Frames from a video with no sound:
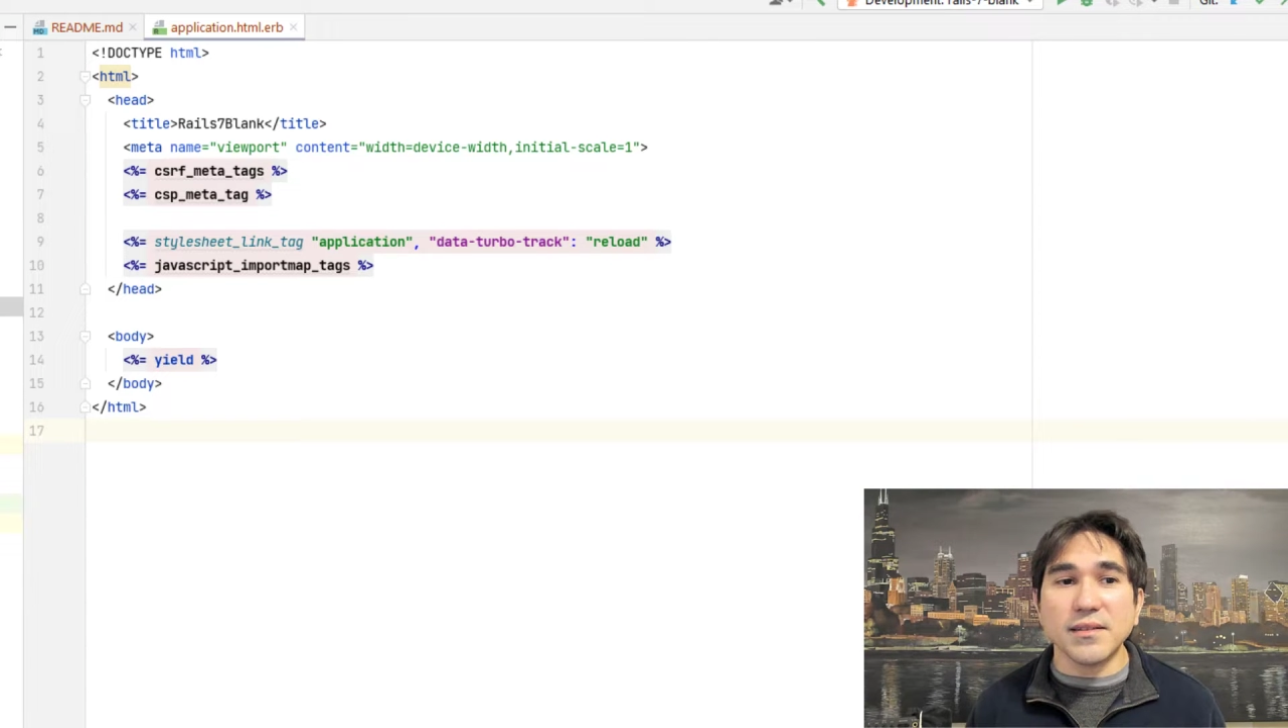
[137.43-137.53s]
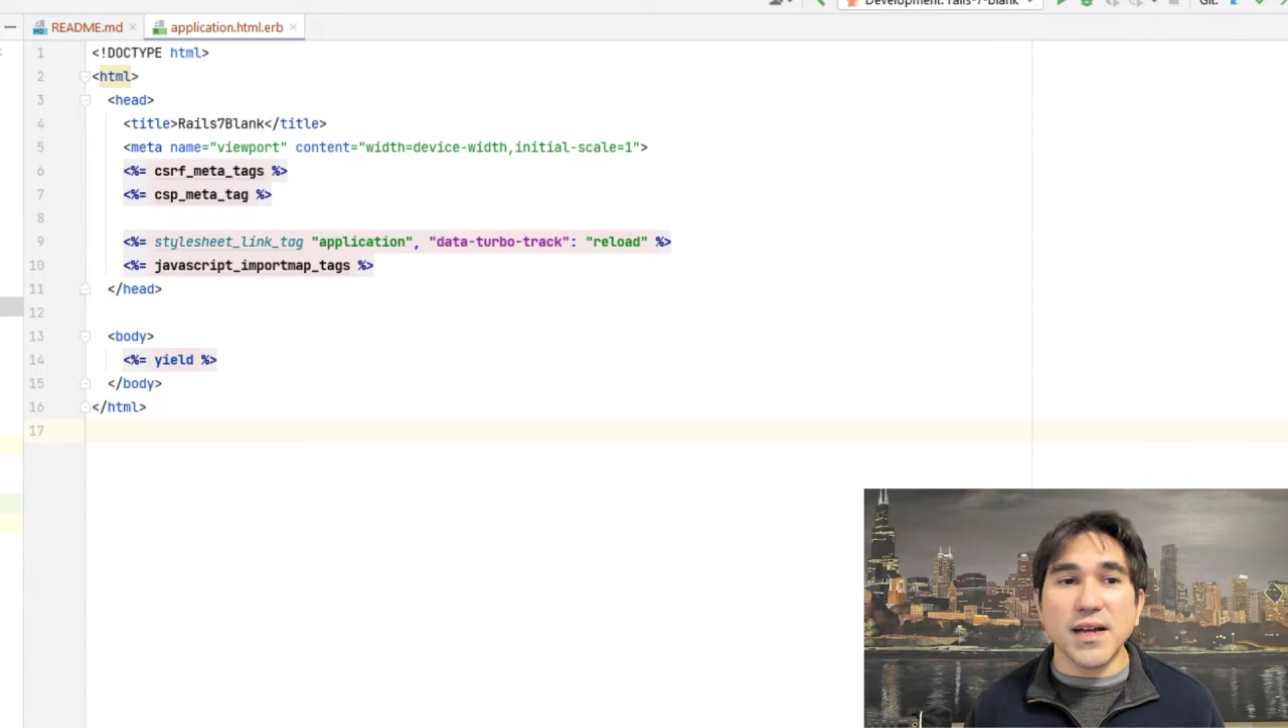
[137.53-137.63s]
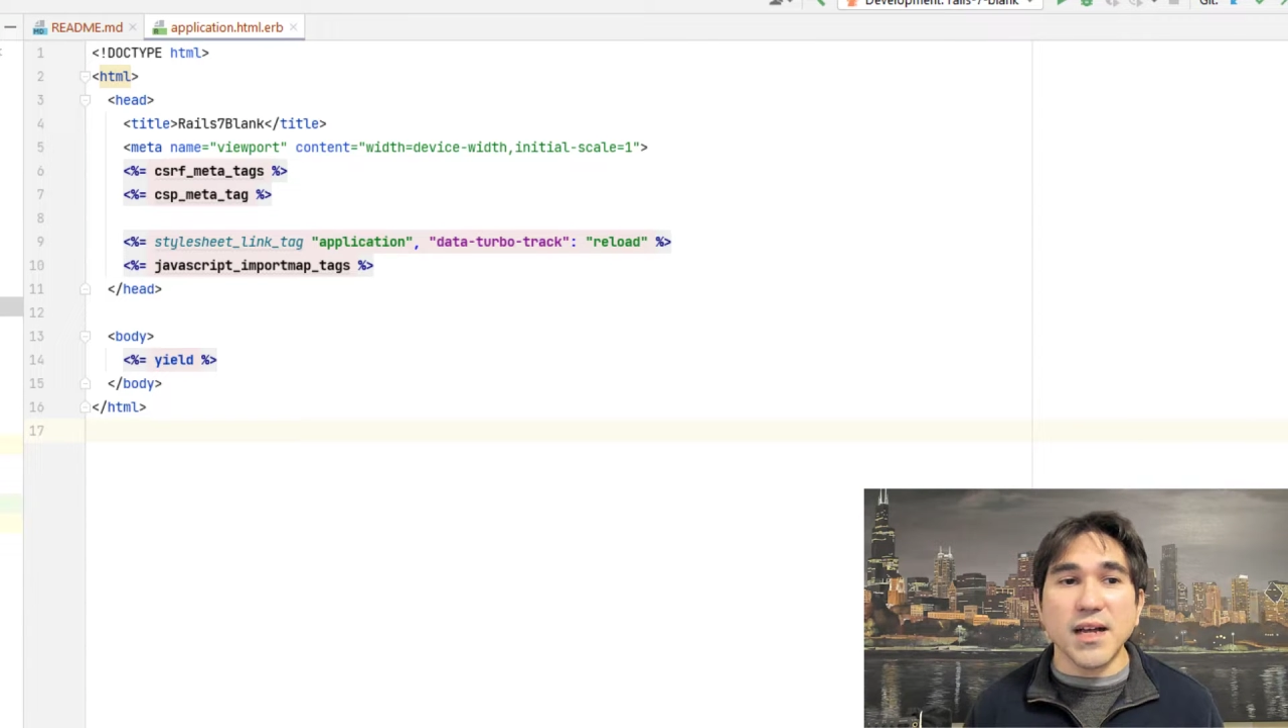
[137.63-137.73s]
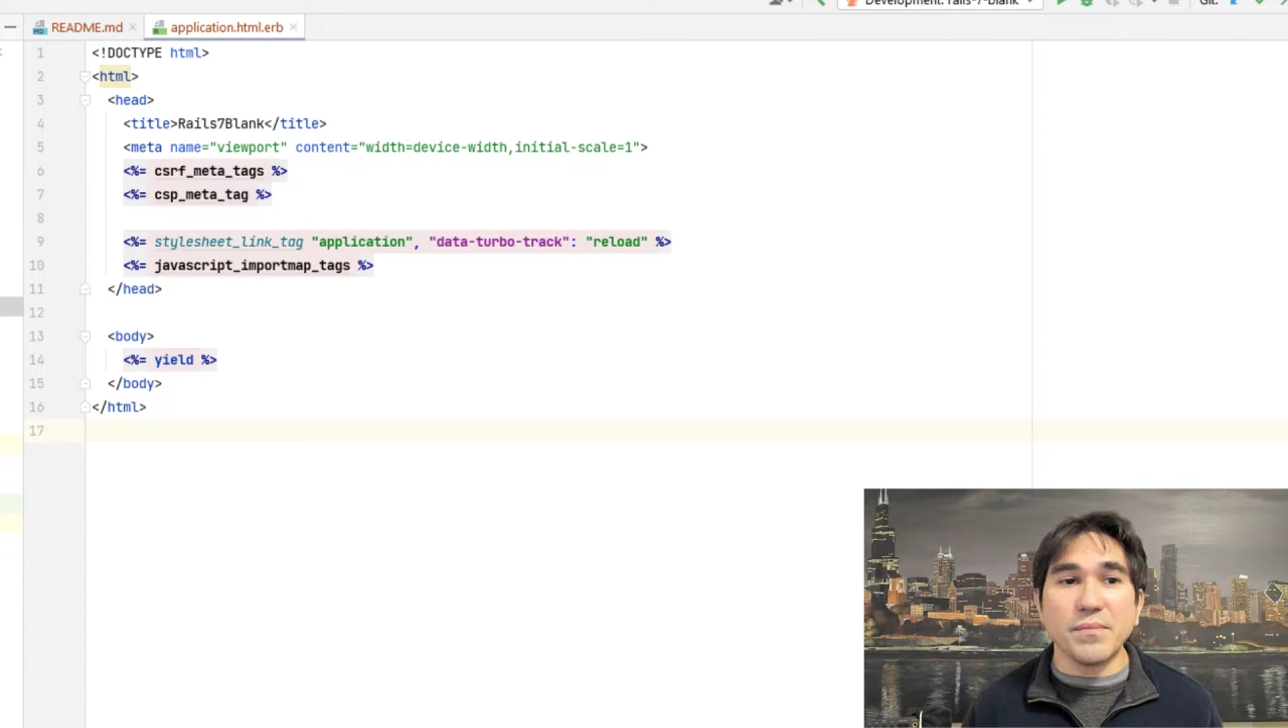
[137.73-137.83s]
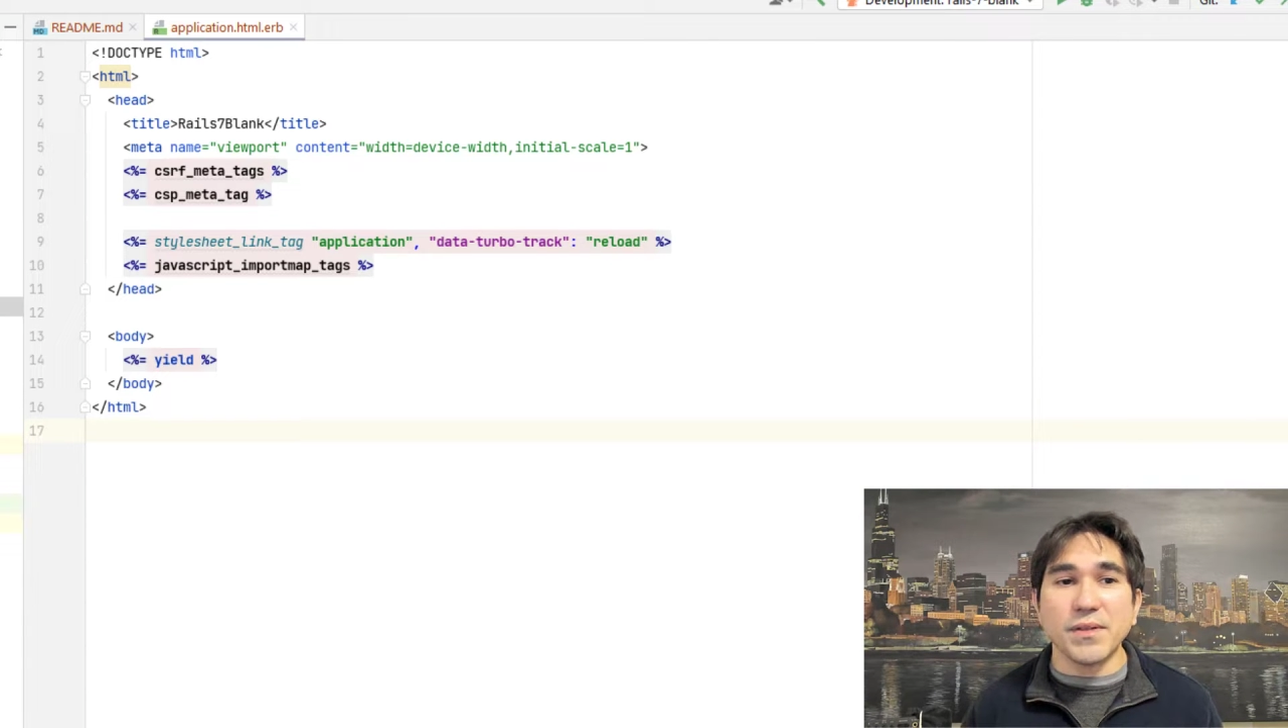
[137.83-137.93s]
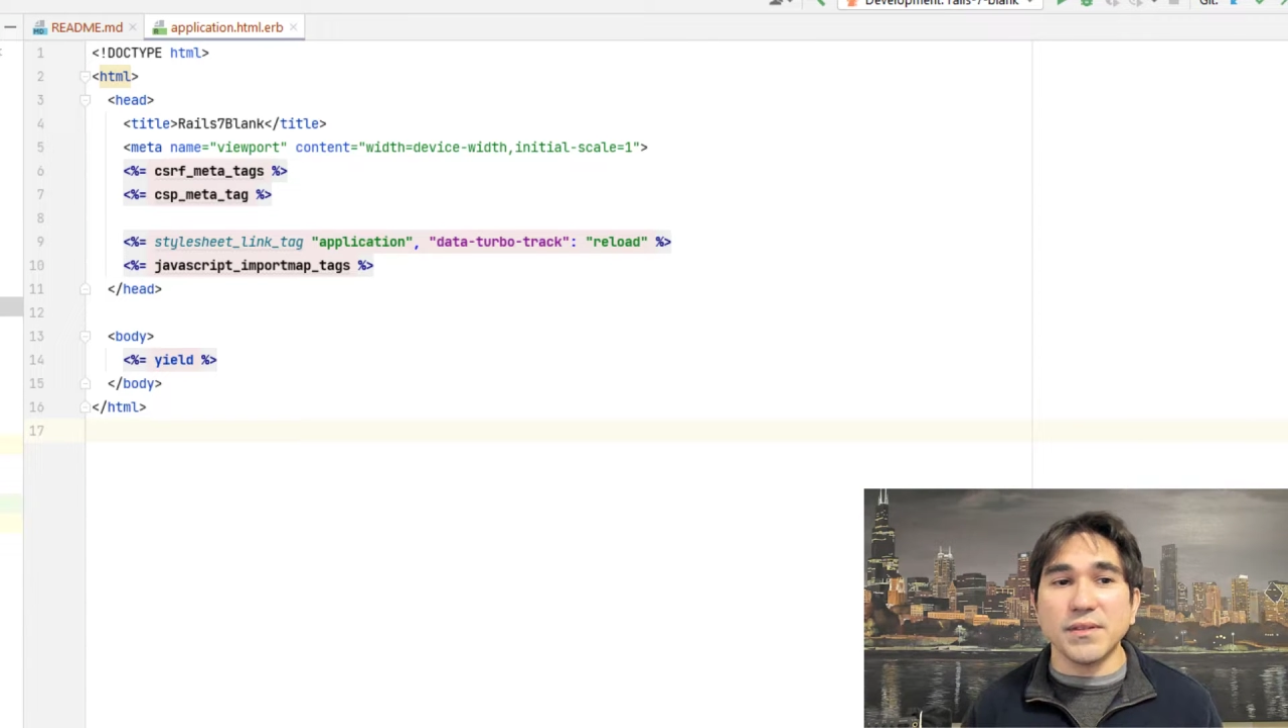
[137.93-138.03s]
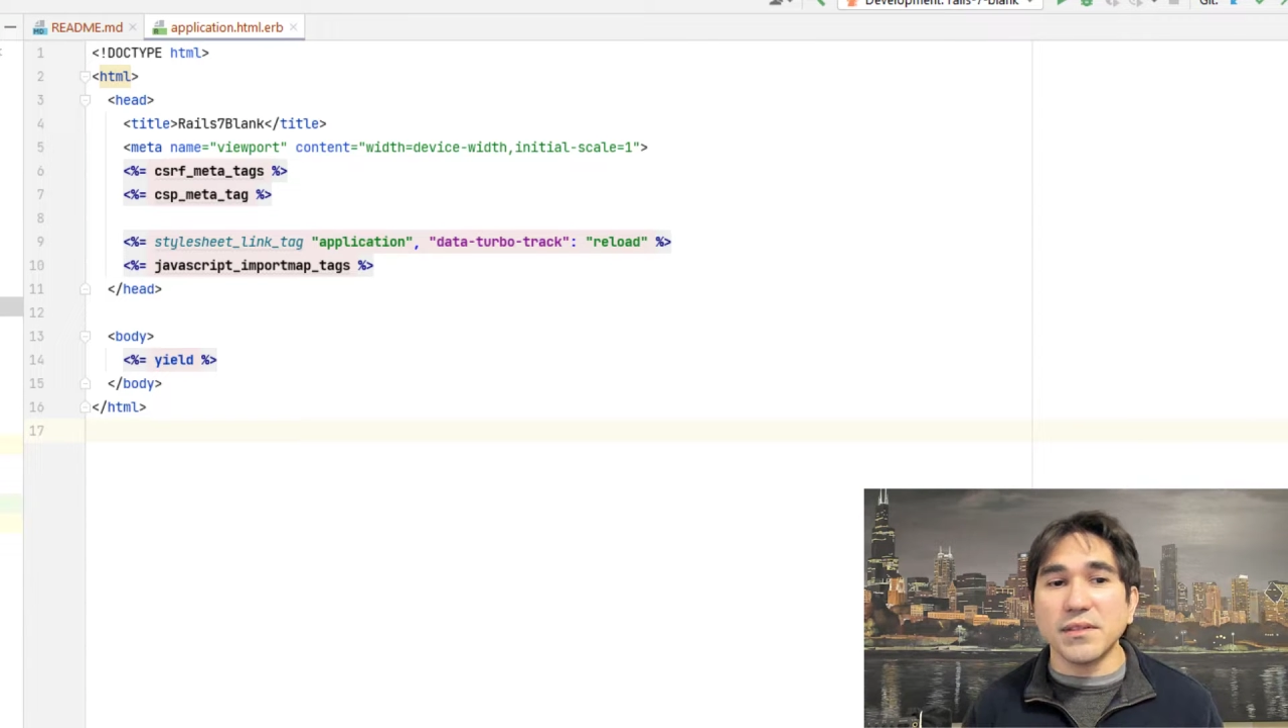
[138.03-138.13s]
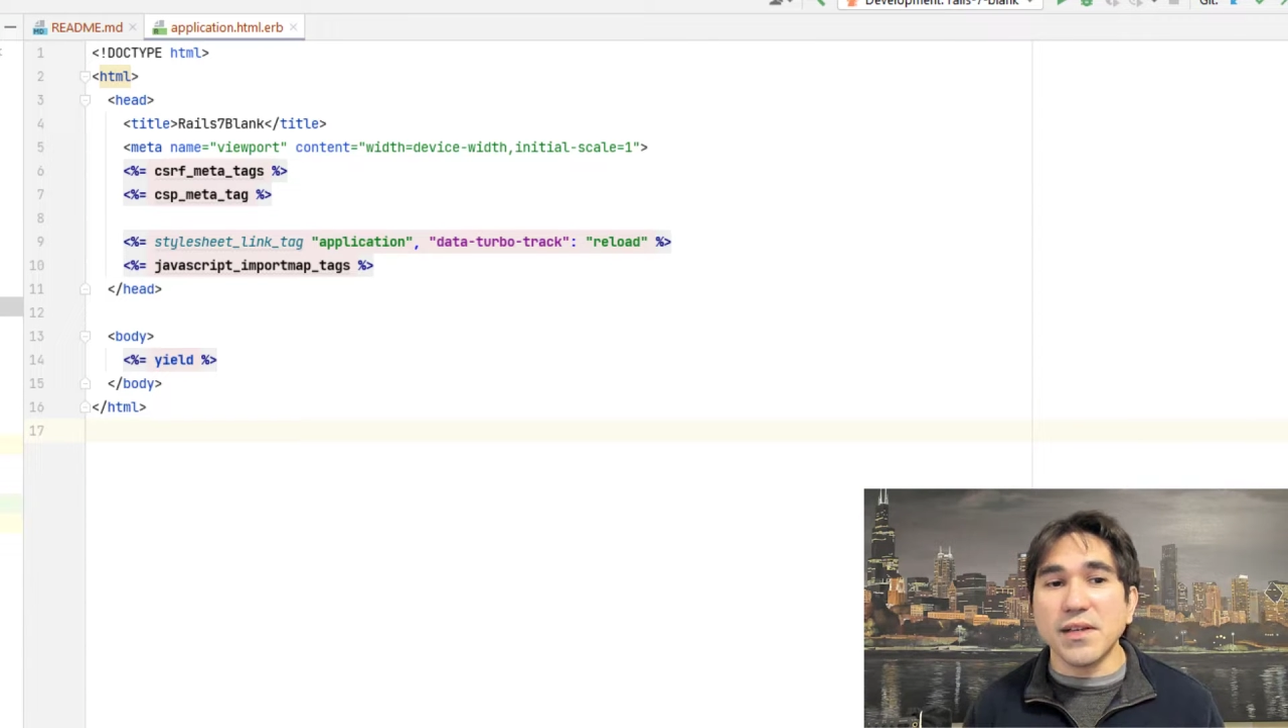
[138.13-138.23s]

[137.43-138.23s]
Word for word: top and the